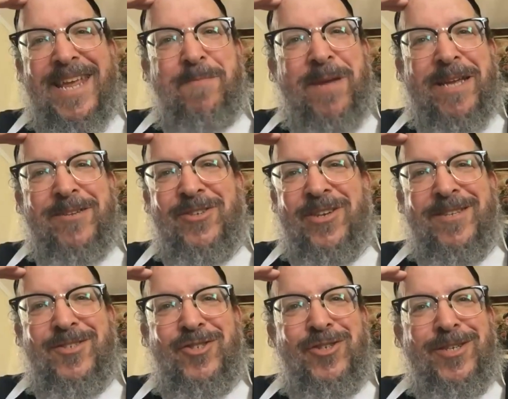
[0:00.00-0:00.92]
image,
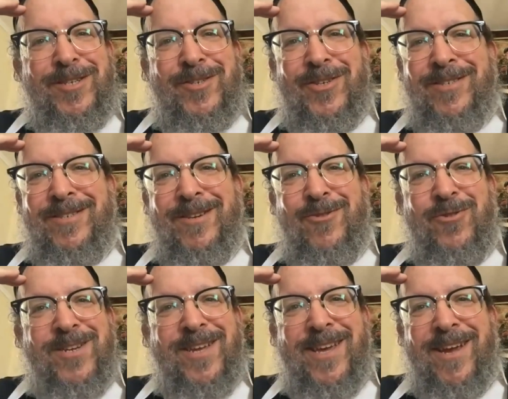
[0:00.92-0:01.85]
and she just
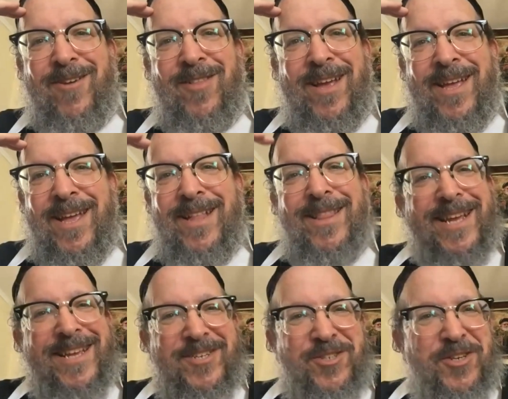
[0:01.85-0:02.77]
could care less.
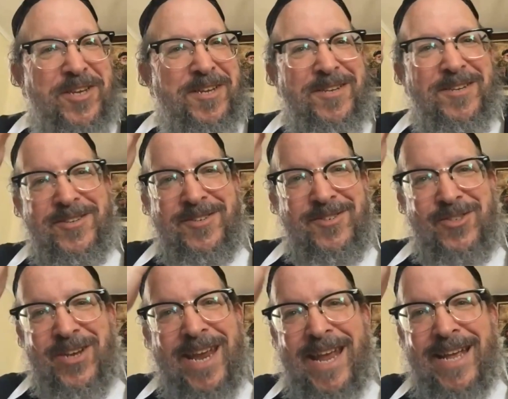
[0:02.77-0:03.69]
Like she
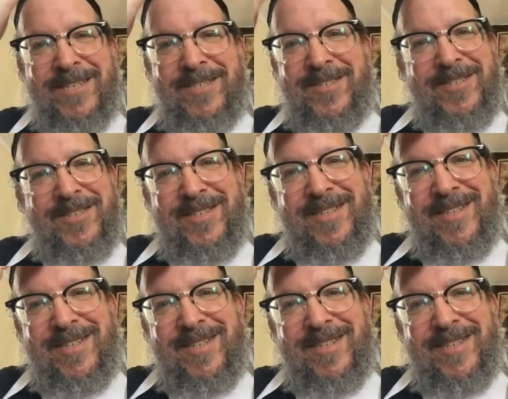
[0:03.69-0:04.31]
she has,